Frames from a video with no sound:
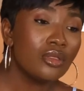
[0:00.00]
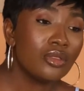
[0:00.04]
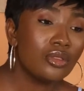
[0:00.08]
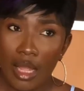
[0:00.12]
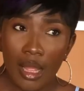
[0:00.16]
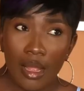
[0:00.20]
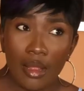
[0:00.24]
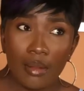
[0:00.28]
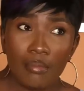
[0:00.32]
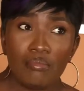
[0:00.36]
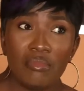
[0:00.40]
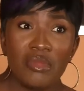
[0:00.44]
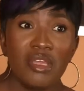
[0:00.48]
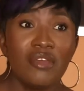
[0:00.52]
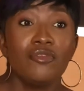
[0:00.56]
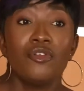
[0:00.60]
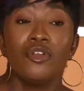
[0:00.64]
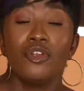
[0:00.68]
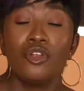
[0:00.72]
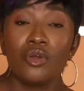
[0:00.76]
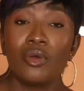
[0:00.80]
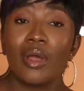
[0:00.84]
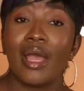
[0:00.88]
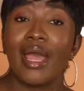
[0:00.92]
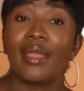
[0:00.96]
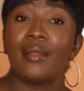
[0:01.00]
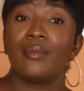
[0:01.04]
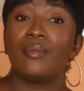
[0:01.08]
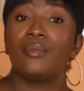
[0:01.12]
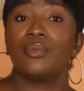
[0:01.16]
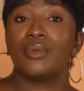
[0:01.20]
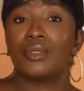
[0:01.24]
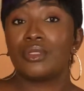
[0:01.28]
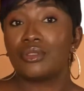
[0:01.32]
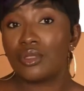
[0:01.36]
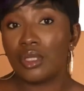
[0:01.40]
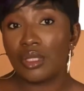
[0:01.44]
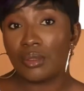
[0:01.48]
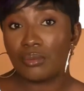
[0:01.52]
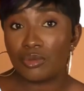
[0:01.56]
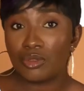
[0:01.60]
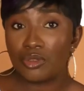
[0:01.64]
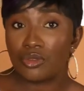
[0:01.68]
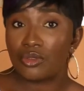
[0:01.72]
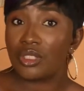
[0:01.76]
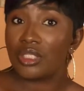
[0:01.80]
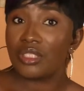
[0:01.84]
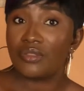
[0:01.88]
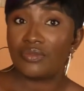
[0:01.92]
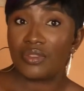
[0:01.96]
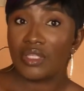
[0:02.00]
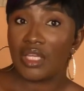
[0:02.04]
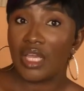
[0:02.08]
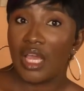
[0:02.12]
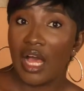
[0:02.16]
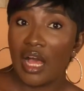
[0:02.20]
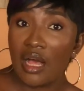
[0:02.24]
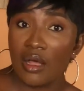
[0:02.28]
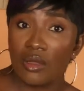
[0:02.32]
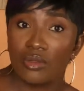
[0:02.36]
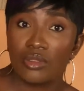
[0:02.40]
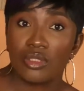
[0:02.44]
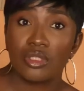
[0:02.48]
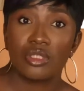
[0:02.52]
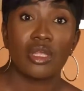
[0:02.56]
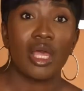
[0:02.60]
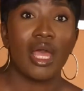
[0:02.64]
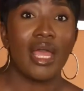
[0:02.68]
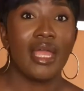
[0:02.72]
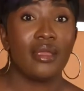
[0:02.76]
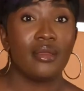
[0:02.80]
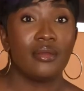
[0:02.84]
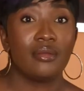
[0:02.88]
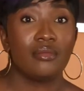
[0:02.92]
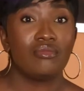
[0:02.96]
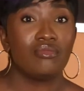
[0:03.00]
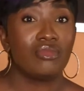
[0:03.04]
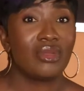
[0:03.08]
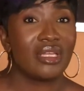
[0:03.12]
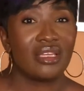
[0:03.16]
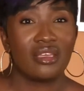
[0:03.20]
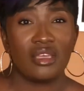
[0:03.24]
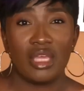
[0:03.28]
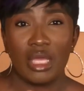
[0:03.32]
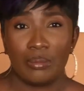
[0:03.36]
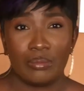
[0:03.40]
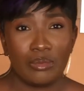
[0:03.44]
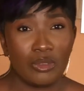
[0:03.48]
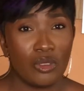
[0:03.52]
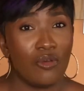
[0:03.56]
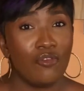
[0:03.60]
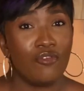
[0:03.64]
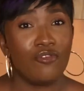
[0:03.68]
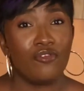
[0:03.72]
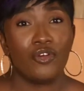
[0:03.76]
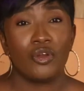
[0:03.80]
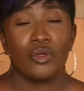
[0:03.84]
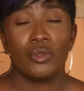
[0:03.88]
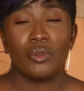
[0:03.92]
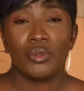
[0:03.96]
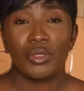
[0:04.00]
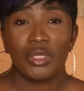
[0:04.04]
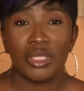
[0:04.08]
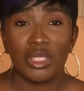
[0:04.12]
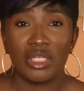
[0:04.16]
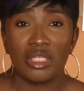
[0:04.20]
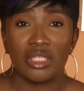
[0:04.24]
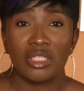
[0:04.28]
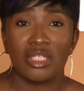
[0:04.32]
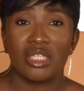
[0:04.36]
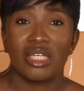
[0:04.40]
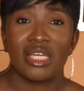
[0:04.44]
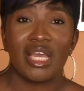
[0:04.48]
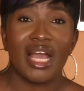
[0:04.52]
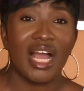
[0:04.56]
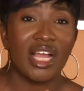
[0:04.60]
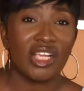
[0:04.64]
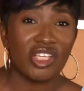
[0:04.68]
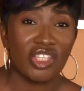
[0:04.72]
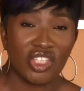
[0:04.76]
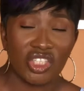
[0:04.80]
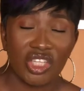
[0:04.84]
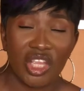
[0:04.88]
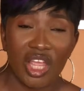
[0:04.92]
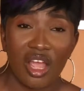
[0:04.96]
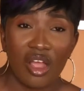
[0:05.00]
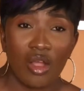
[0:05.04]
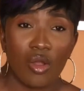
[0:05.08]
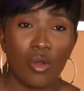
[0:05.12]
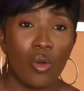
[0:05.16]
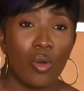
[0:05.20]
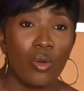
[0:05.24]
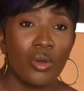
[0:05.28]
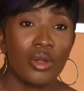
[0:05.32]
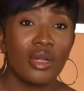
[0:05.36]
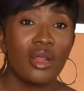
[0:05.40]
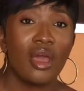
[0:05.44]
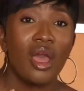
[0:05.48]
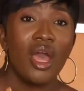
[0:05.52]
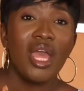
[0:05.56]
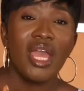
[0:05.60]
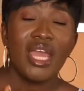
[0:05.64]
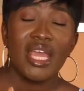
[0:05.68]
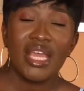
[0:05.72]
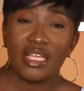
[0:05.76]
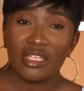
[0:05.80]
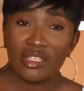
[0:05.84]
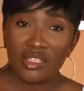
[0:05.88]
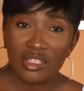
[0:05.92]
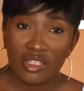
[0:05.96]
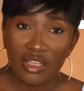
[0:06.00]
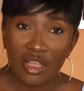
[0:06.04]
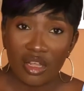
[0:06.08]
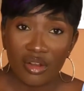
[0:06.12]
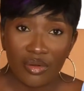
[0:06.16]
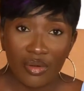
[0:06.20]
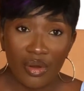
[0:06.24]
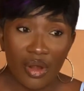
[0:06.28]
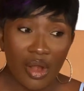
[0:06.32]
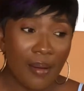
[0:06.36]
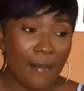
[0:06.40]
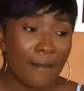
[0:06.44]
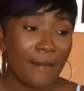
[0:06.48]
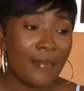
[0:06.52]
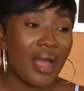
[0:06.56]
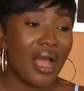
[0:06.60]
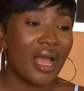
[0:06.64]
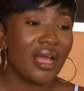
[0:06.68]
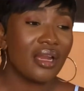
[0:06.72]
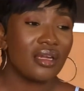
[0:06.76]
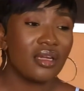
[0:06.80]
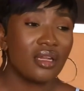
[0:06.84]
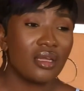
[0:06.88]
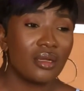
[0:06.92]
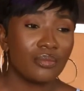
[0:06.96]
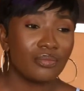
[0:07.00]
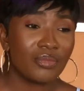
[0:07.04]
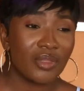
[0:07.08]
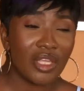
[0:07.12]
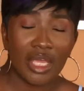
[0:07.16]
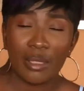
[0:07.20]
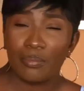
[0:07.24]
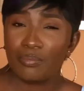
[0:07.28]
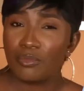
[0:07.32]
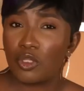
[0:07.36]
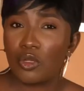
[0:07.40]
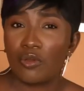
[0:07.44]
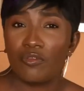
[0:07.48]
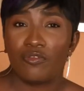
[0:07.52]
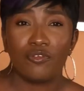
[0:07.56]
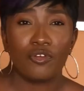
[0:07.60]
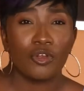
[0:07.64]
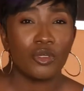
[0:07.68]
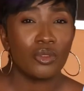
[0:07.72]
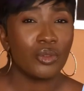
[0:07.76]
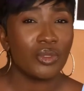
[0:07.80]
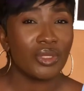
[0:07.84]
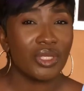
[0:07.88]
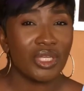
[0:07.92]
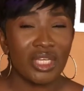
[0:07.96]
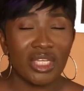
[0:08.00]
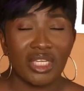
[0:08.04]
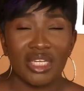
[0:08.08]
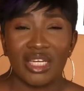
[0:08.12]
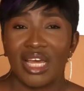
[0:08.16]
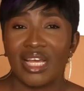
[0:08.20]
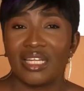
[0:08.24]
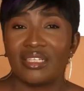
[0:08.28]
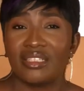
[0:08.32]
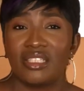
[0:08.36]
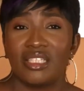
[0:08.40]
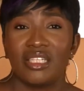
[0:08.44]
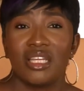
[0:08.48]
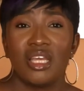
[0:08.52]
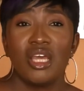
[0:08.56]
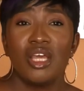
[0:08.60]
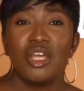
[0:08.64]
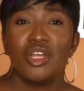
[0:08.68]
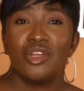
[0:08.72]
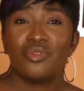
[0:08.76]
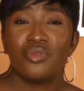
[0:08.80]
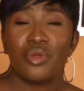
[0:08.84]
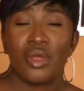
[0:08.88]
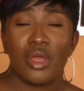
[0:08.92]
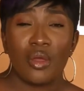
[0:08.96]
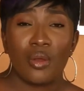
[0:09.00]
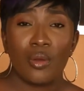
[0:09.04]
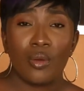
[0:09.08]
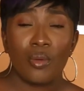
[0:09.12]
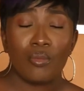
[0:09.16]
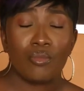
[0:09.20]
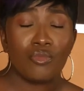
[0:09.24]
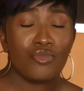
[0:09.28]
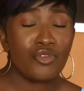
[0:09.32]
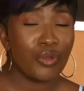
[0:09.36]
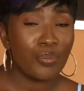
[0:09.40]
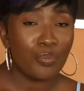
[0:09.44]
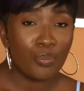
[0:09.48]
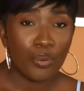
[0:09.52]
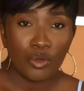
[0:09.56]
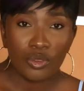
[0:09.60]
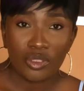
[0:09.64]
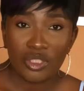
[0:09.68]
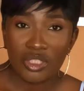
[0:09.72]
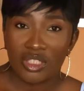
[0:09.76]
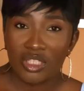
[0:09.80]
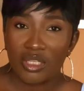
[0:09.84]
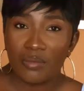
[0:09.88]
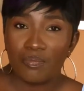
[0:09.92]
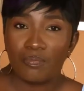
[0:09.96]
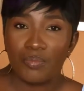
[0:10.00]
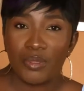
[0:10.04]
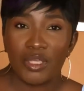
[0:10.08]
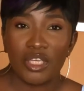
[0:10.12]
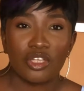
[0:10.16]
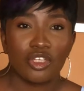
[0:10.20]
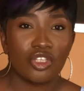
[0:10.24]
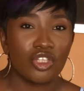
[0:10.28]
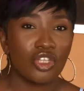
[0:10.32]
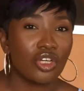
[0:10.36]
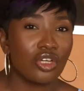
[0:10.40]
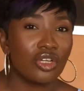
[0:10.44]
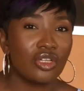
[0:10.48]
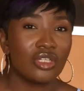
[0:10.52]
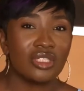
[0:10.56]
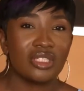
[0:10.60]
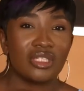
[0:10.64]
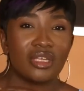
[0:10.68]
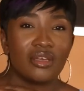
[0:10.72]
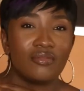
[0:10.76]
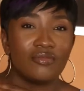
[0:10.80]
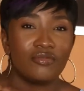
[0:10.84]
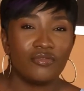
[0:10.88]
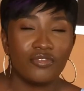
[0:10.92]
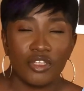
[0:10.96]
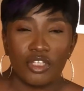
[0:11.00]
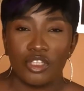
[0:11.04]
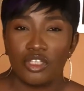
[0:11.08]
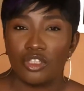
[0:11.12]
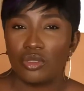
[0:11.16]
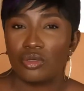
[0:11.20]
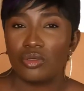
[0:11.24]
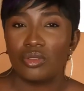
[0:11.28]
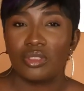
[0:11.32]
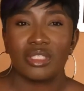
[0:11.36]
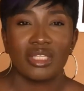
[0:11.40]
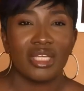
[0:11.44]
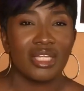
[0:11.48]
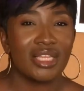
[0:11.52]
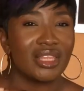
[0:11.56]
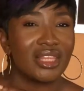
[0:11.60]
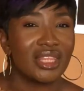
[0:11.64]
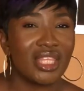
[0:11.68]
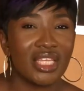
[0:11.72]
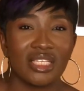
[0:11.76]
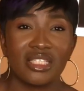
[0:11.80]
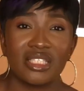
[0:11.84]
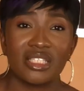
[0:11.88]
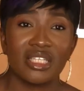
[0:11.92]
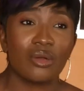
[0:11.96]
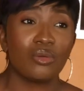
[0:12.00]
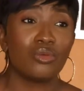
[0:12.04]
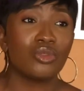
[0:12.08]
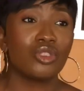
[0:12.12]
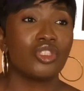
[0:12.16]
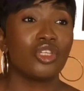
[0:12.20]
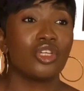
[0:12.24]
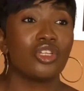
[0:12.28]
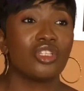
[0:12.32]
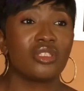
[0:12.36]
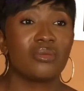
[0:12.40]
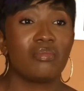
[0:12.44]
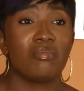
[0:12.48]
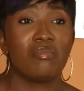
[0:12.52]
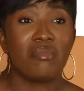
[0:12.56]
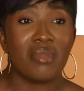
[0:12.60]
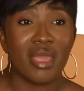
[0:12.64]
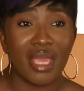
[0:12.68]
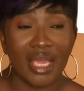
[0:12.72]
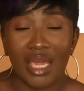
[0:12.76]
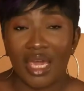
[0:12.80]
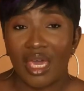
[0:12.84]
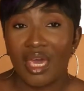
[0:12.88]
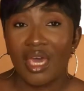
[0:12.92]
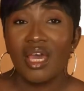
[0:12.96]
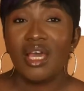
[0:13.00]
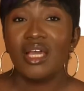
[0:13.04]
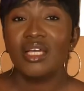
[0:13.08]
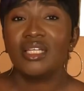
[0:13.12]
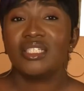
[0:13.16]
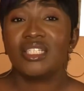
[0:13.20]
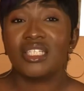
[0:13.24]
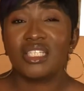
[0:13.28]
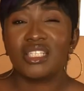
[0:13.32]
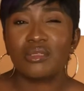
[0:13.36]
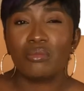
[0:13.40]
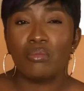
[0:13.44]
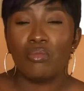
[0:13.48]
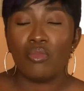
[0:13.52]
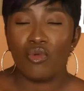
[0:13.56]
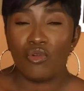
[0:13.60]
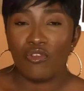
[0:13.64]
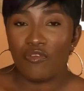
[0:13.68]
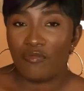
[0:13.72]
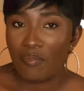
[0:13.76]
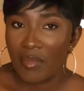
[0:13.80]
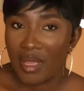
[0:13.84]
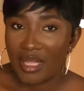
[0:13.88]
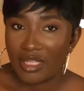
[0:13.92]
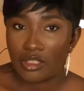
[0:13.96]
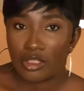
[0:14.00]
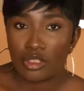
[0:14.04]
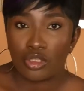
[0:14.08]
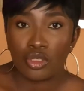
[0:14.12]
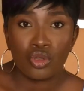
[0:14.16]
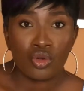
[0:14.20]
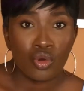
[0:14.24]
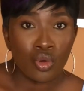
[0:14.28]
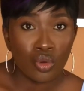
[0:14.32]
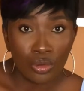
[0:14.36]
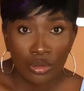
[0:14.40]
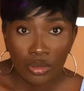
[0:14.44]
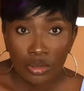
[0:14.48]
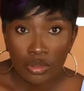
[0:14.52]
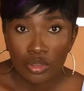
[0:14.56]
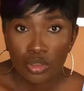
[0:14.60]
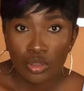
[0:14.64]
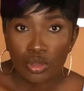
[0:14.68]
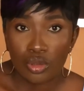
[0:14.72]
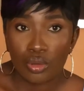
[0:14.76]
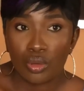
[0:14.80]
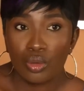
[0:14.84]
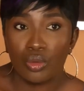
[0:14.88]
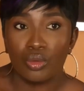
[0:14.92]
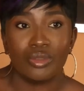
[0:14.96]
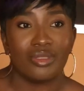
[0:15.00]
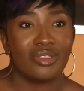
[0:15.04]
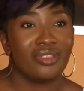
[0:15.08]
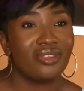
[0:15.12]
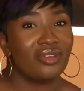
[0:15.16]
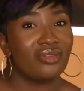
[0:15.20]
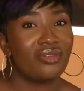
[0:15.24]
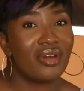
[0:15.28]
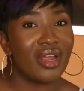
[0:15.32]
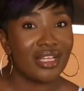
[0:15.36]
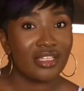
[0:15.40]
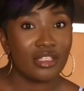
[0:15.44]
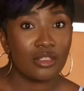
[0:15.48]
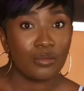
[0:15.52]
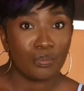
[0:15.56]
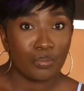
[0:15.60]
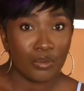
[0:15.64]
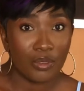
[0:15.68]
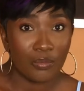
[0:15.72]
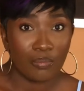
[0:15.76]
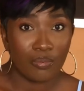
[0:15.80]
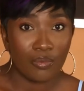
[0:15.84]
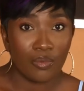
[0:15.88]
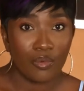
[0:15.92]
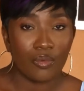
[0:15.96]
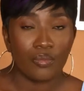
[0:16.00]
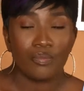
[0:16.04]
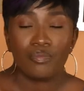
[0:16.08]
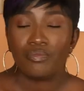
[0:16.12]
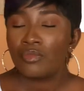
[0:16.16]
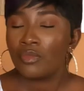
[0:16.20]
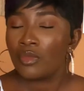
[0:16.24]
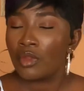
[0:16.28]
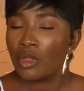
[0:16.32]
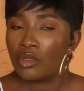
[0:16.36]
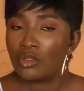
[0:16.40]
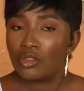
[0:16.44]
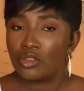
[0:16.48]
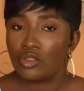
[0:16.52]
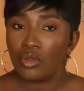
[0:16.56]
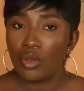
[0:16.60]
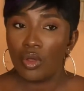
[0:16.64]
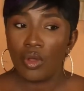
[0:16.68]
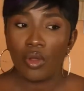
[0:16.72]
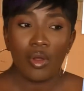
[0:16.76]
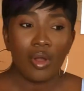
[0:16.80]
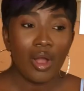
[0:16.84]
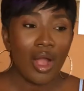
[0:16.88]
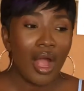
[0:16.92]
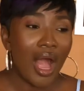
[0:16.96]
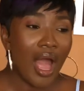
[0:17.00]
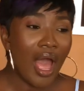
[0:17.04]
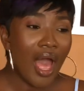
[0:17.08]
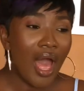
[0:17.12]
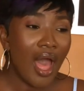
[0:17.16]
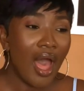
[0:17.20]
Even though I was not able to leave the house, I kept on following the hashtag on Instagram, and kept on following and reposting pictures and videos and things that would just make this movement known to the right people. So